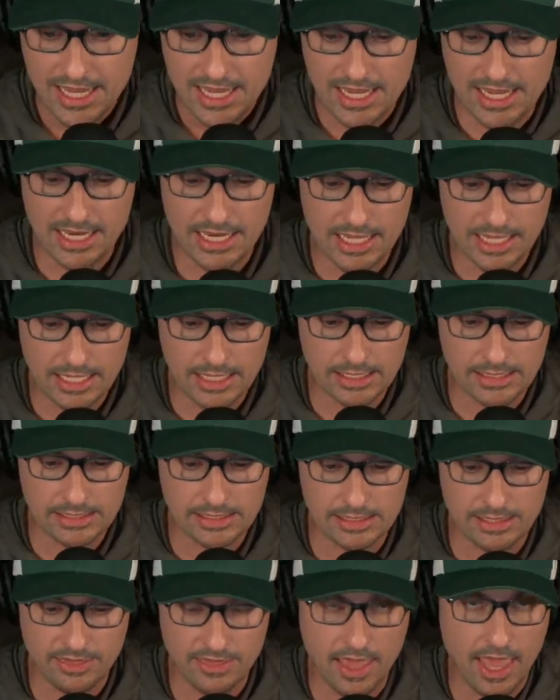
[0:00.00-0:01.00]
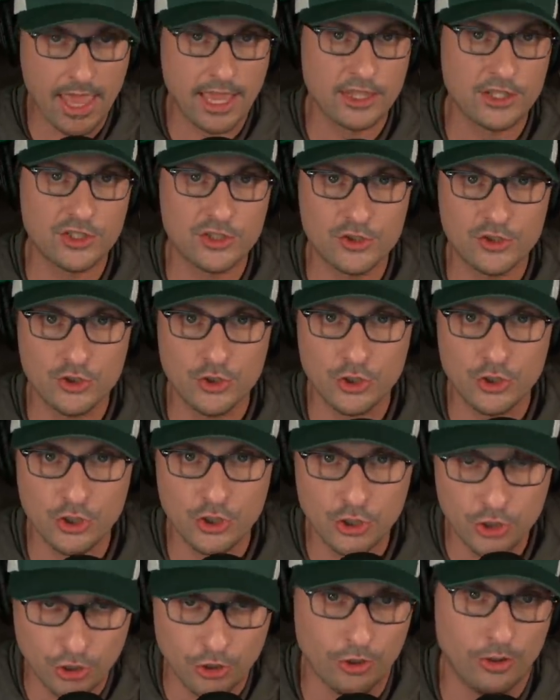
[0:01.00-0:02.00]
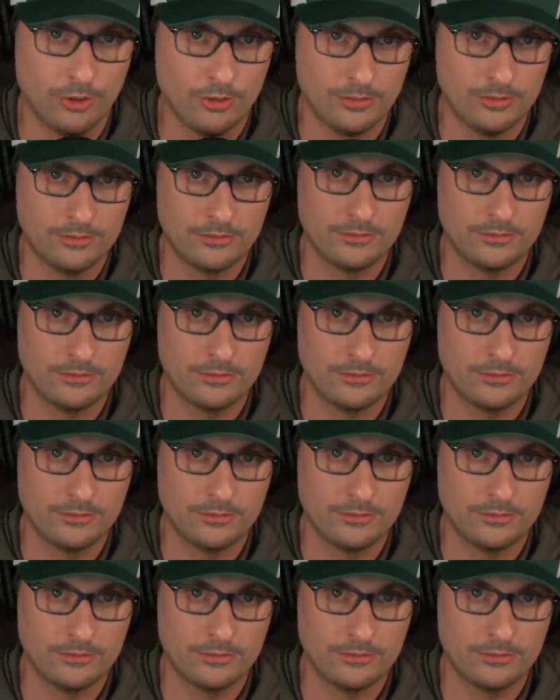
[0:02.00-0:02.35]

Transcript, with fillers: it is thanks to you.